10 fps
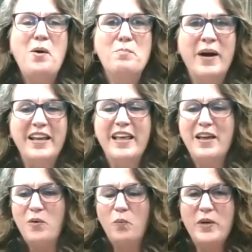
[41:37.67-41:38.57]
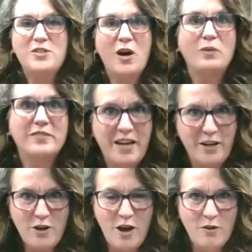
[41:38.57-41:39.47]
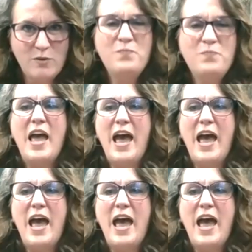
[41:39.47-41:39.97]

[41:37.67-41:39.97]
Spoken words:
But we don't let it go.